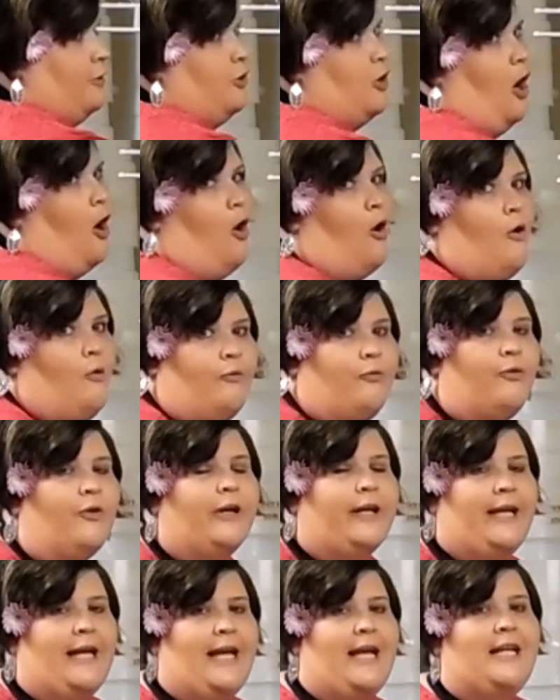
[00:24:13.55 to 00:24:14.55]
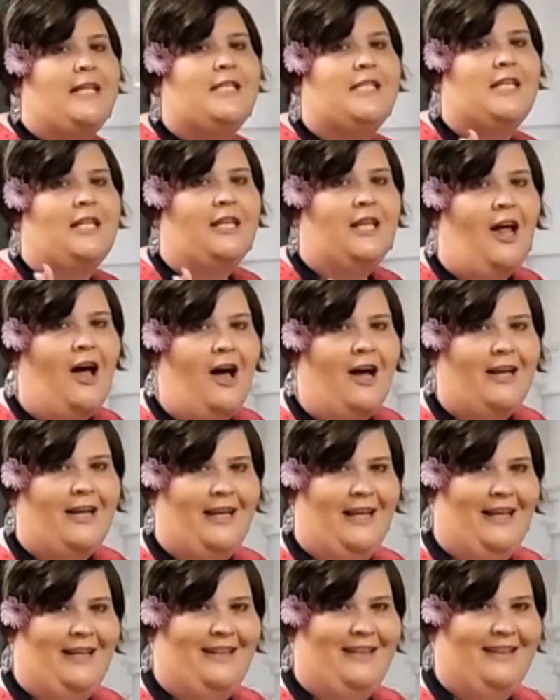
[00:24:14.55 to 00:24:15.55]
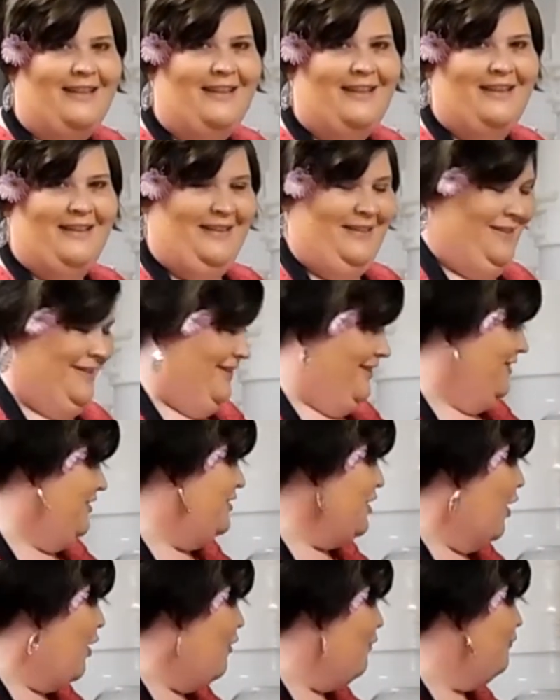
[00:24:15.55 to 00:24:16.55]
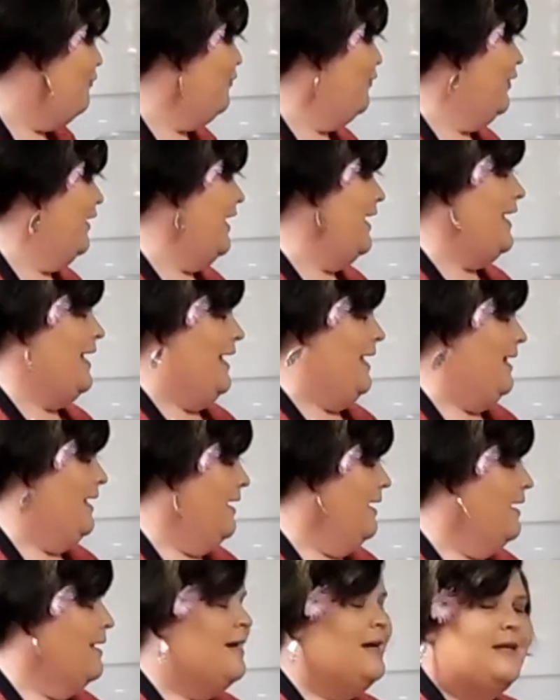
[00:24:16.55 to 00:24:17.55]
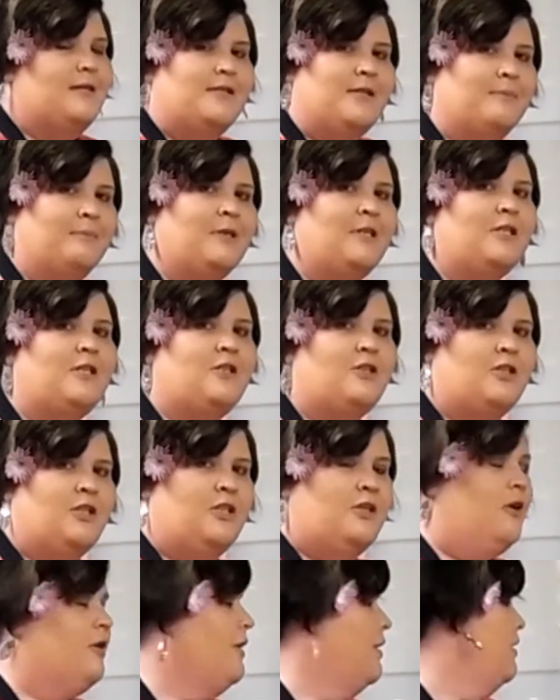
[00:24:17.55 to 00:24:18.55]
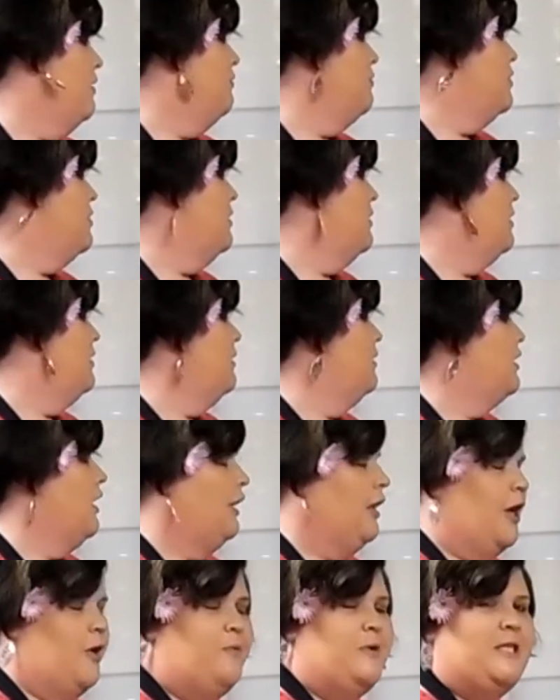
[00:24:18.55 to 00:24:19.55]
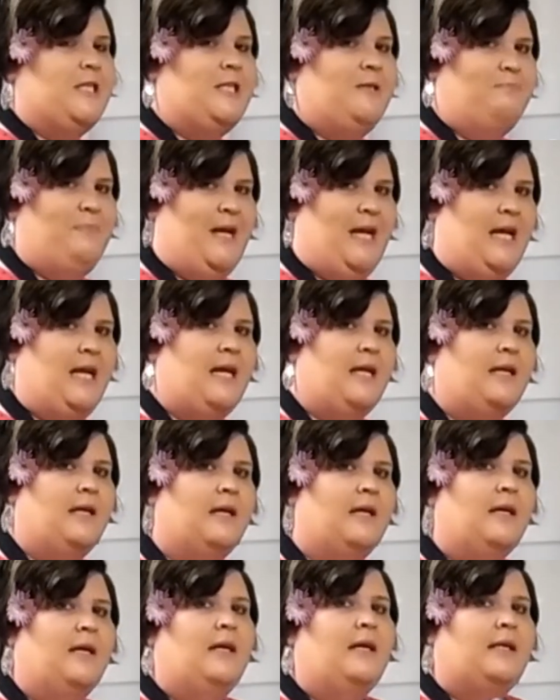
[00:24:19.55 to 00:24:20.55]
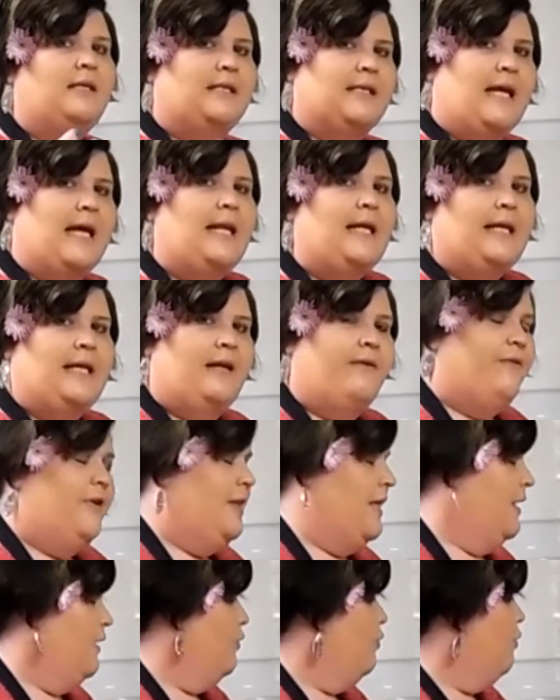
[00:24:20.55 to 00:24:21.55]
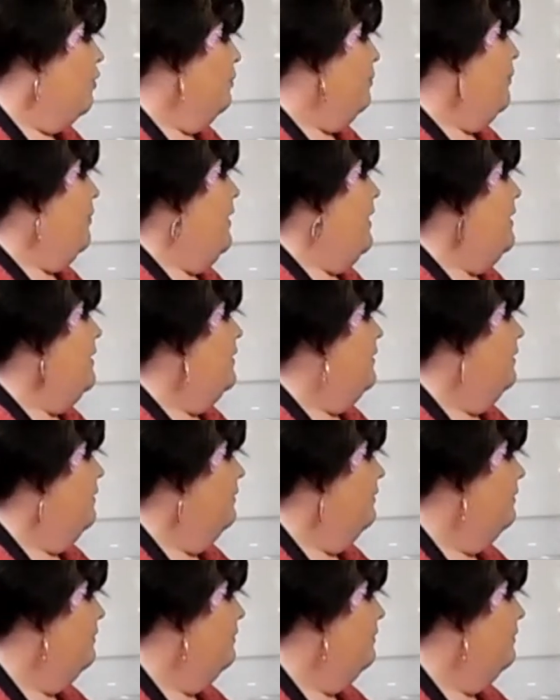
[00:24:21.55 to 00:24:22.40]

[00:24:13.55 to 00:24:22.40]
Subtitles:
up. Don't forget to lock it. Don't forget. So I'm going to start it on the lowest speed to kind of get everything incorporated.